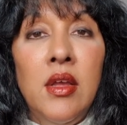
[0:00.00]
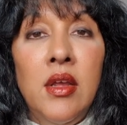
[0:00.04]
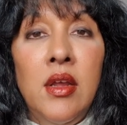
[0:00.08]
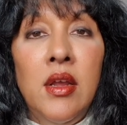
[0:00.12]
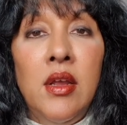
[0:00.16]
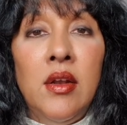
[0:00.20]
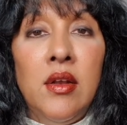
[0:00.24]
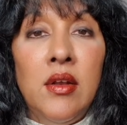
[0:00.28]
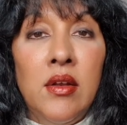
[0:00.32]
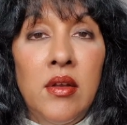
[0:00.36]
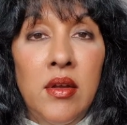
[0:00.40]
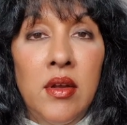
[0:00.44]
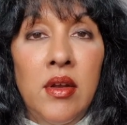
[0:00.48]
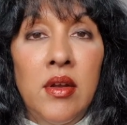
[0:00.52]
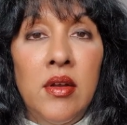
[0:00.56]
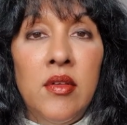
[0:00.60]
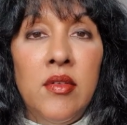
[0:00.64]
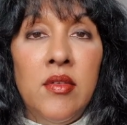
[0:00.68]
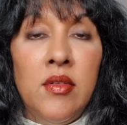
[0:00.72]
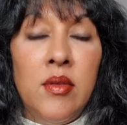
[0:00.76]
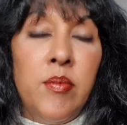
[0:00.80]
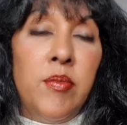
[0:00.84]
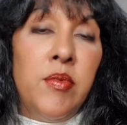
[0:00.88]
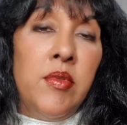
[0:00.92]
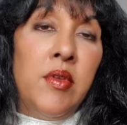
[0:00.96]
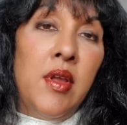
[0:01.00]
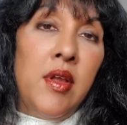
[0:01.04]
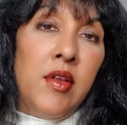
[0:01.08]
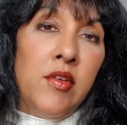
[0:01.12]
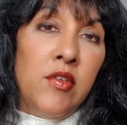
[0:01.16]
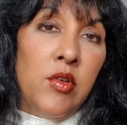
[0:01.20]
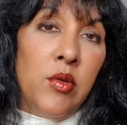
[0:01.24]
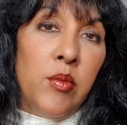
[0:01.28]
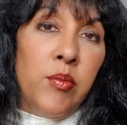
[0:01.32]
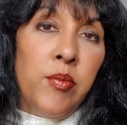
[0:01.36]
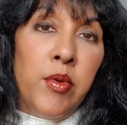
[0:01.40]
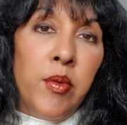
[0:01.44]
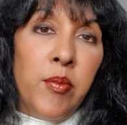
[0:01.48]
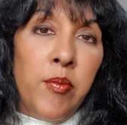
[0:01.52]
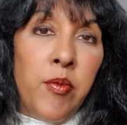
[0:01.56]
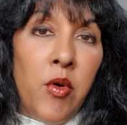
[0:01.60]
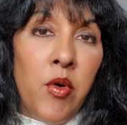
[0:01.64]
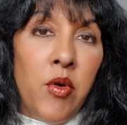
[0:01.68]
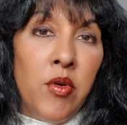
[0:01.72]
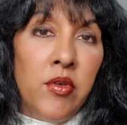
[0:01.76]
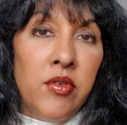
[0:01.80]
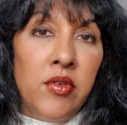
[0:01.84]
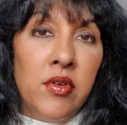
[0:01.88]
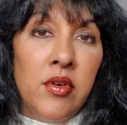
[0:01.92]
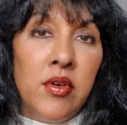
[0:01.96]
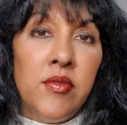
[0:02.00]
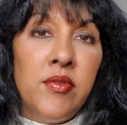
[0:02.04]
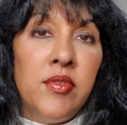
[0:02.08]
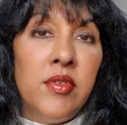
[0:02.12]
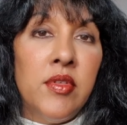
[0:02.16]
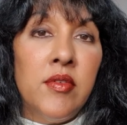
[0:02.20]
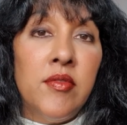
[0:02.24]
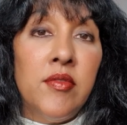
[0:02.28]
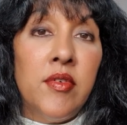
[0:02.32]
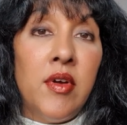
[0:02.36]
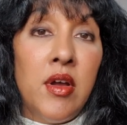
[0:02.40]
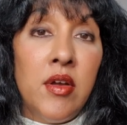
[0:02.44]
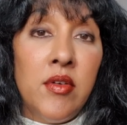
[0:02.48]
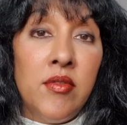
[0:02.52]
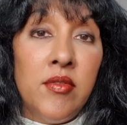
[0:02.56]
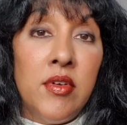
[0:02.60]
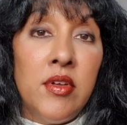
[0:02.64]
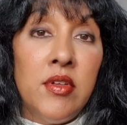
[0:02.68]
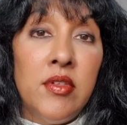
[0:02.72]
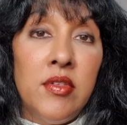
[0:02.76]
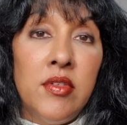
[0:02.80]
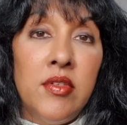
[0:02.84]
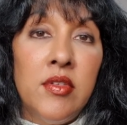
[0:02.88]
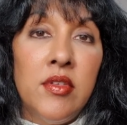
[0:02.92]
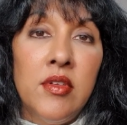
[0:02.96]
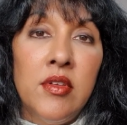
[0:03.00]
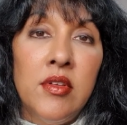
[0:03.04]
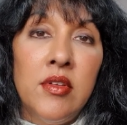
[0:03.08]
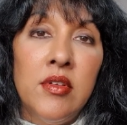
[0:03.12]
in a substantial proportion of survivors.